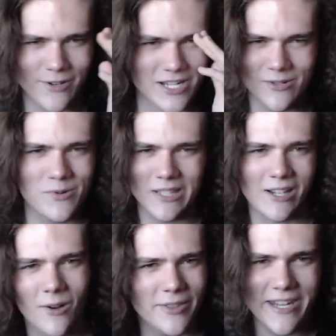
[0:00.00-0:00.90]
she knew like
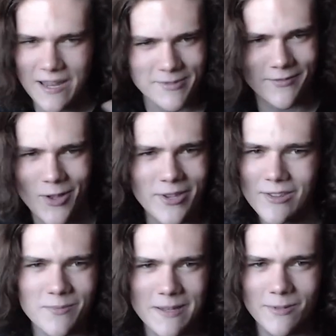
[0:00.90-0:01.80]
all the names of all the
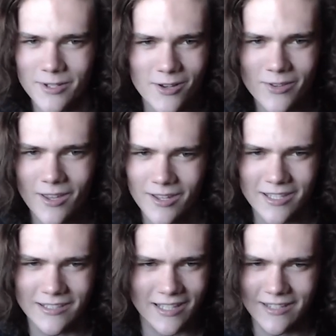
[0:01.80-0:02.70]
other people
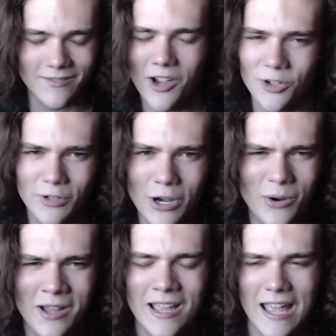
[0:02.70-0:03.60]
in our row,